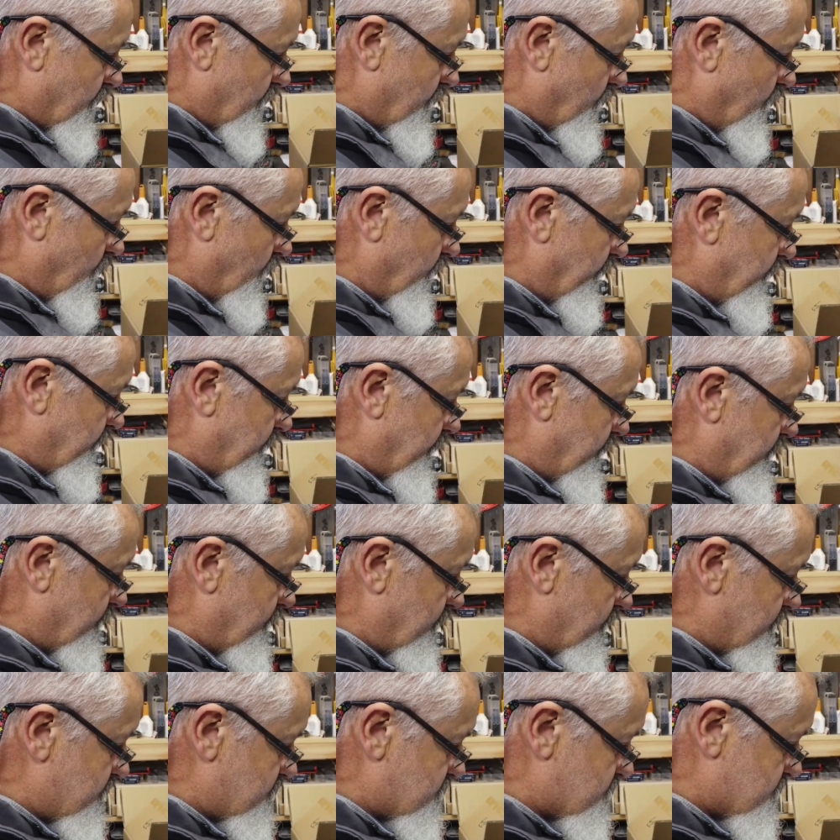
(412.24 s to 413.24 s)
All in
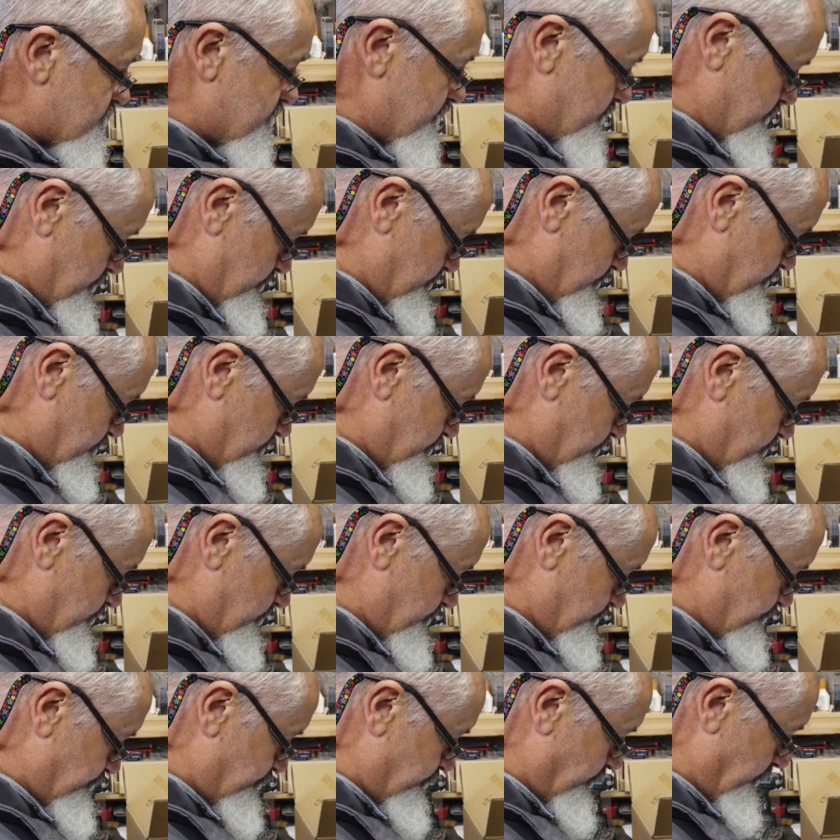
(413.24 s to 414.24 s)
English.
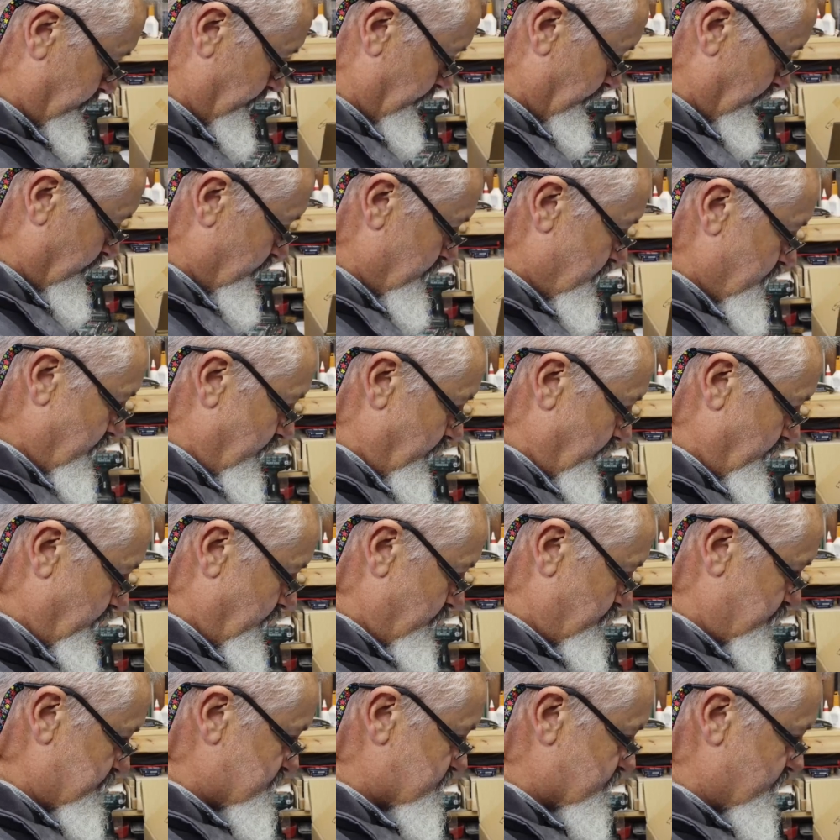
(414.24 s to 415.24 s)
I
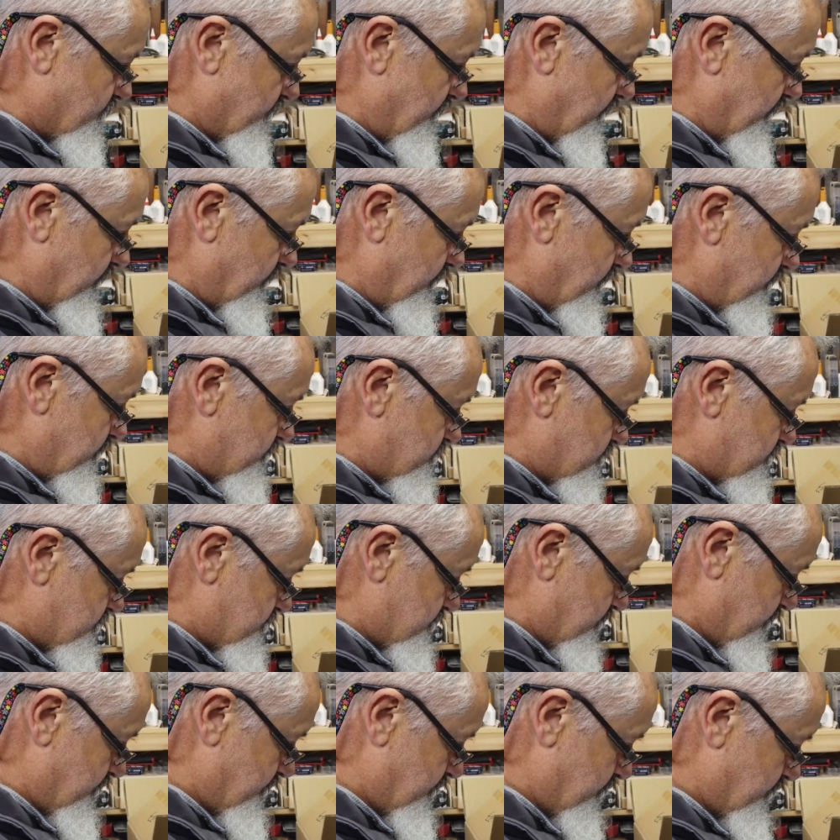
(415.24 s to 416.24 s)
hope it's good
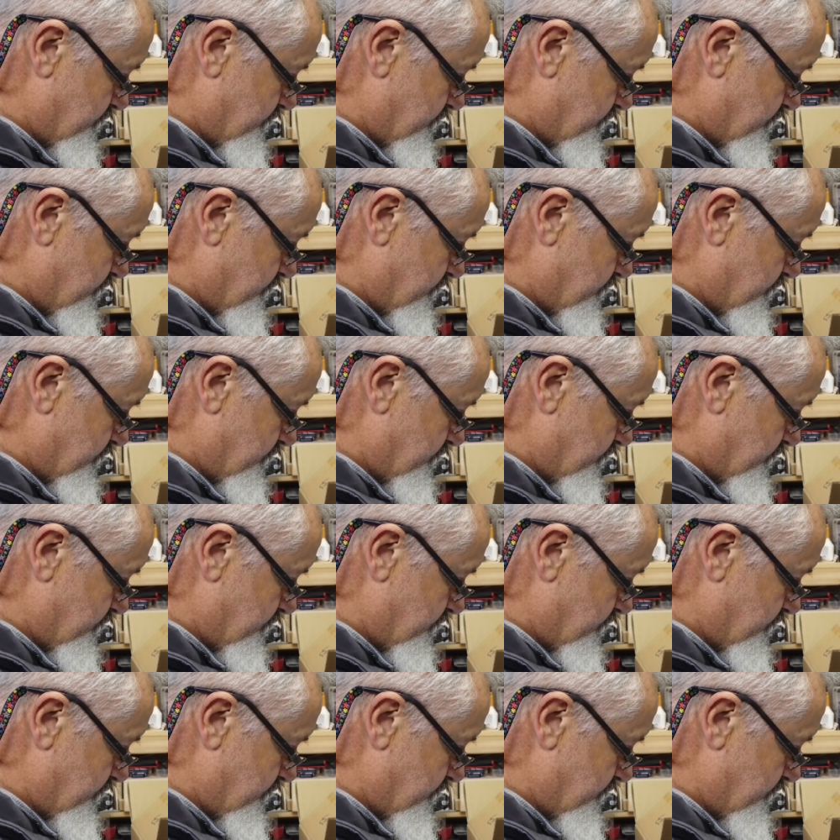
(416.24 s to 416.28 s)
English.